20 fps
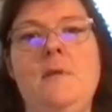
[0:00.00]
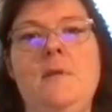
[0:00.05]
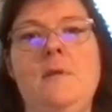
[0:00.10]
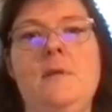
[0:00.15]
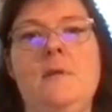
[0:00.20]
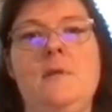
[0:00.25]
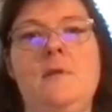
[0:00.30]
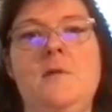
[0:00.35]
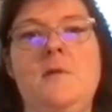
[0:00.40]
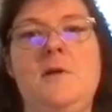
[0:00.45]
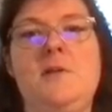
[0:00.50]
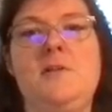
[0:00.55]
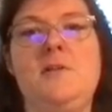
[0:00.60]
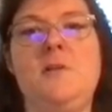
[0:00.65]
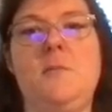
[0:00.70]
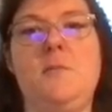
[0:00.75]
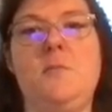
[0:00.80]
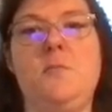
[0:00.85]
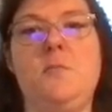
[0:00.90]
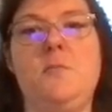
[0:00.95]
Look, got
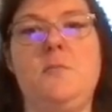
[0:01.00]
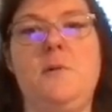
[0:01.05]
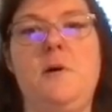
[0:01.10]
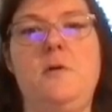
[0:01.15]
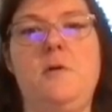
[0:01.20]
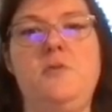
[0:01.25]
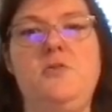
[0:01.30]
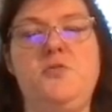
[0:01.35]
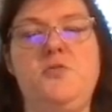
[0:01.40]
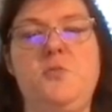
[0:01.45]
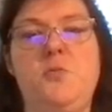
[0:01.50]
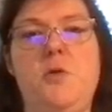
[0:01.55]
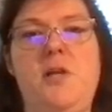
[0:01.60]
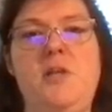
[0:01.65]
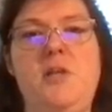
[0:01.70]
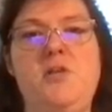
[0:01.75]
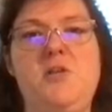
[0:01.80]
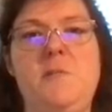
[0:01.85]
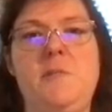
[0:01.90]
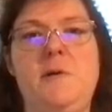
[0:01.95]
some posts
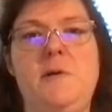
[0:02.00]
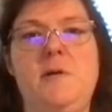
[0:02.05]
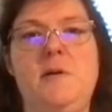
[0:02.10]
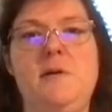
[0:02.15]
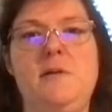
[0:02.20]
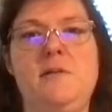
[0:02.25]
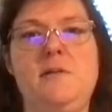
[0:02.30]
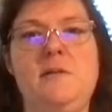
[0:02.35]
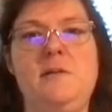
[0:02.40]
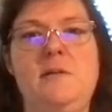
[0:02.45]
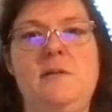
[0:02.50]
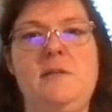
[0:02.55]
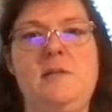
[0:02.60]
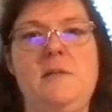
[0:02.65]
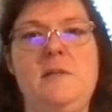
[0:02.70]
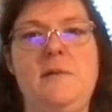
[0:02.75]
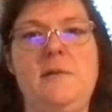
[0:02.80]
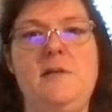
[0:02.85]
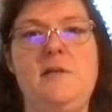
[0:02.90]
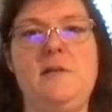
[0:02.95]
reached, but I don't see
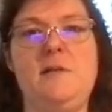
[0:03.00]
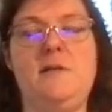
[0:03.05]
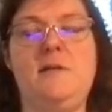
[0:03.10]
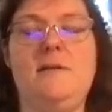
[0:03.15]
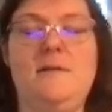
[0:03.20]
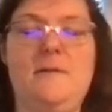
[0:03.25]
anybody.